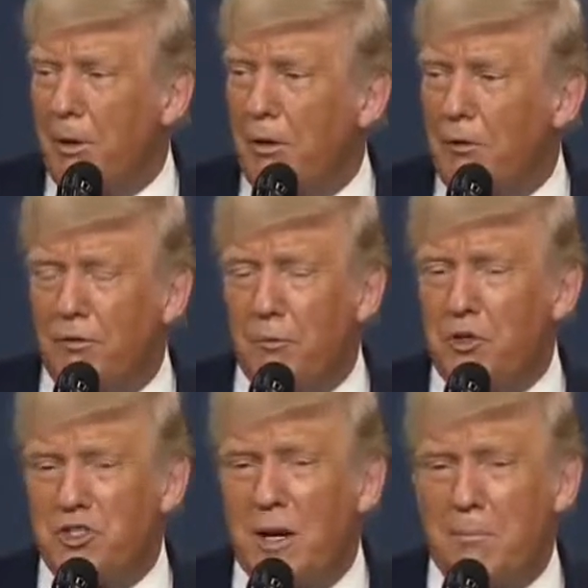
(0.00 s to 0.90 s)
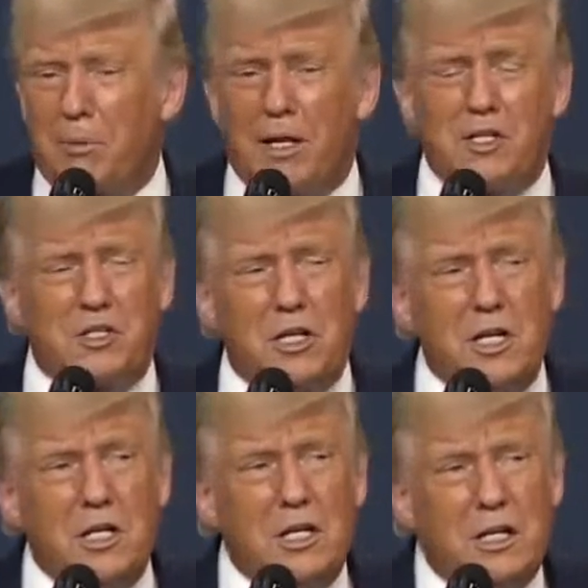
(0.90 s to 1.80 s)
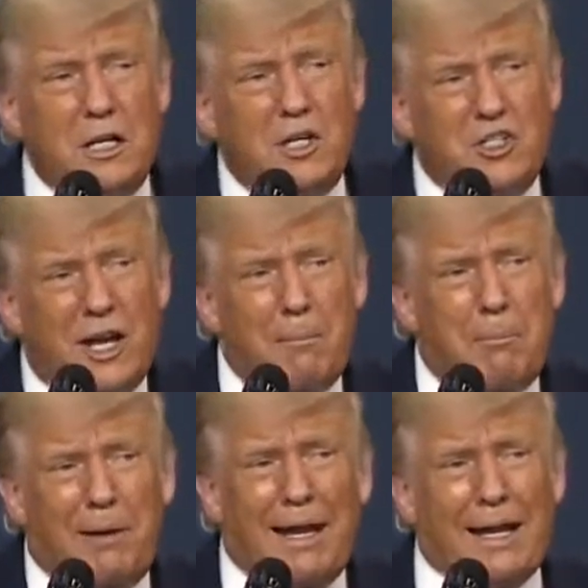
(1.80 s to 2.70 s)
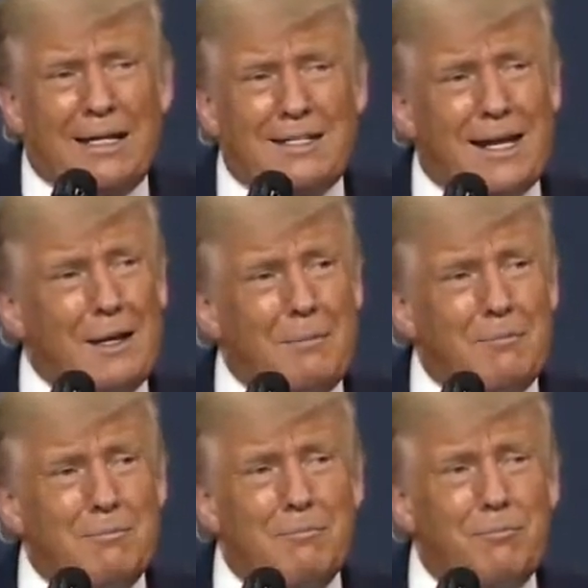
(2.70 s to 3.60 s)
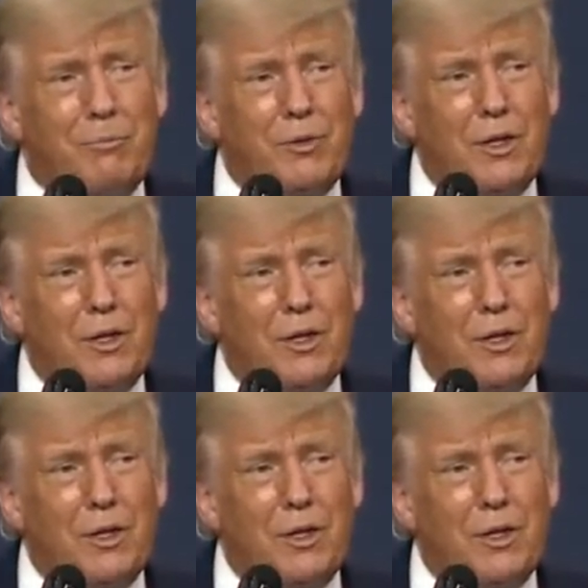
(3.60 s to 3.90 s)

bill from the same place, same plant, same